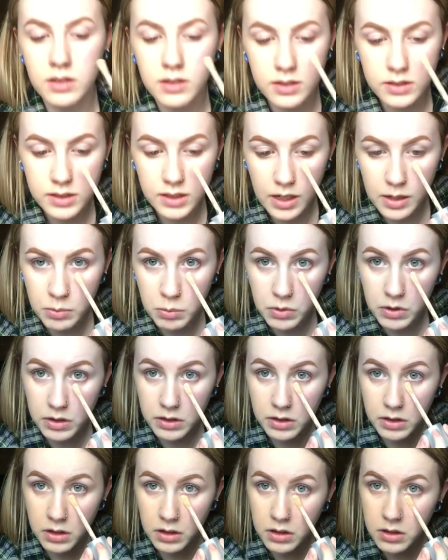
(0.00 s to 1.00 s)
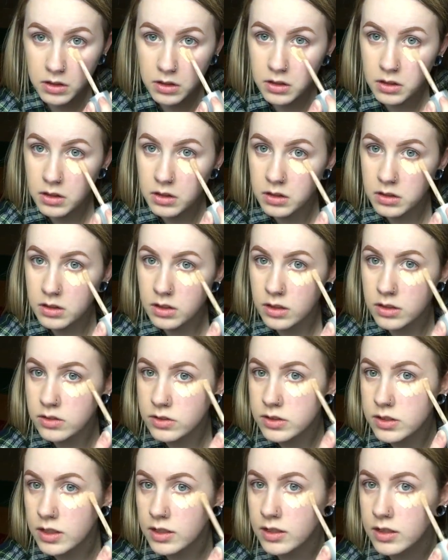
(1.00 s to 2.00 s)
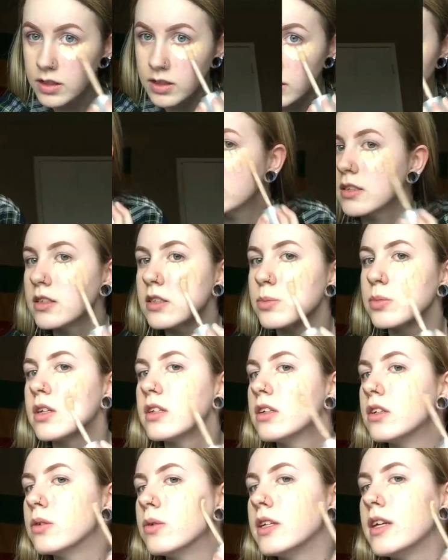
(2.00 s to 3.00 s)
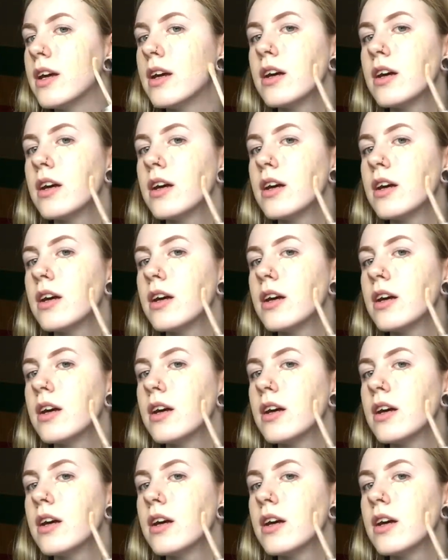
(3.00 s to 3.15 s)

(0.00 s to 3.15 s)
the same with the other side that I did just up.